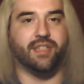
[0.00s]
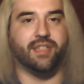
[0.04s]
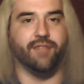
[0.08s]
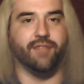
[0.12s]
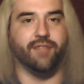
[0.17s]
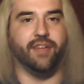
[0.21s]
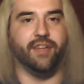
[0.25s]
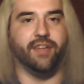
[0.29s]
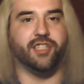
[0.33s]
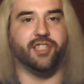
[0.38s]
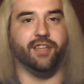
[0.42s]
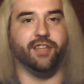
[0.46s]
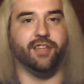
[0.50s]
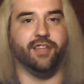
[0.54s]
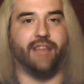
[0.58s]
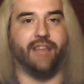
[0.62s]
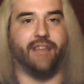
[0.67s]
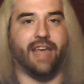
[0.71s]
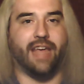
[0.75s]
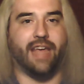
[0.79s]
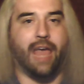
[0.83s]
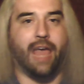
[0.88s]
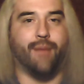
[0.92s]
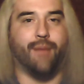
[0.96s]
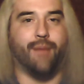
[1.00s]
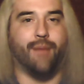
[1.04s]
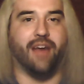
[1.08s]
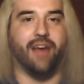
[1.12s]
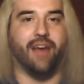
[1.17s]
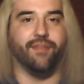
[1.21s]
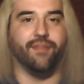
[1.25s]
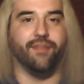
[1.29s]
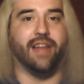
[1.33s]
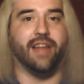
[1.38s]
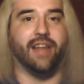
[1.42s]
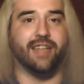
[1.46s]
division that came out
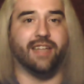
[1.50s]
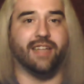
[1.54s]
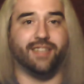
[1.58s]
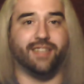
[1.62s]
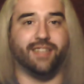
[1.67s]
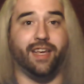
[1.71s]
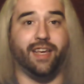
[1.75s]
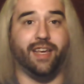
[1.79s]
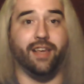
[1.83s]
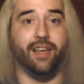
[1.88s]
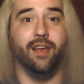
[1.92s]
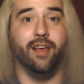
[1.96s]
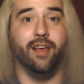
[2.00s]
of NXT.